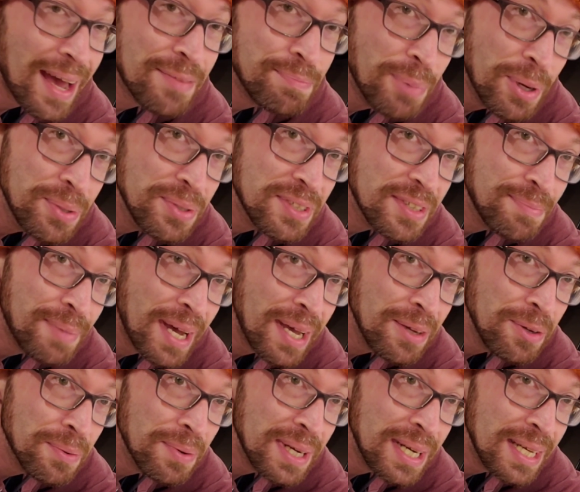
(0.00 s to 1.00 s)
have most of my
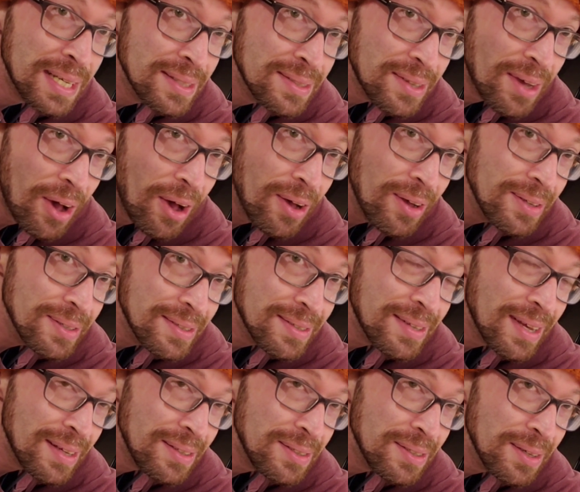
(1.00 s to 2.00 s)
ingredients all
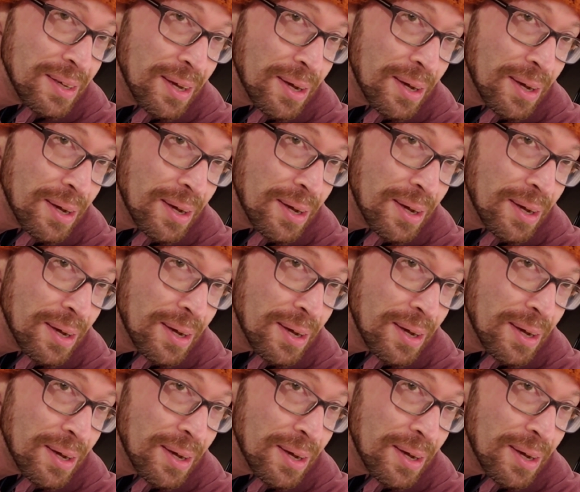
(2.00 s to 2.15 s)
set to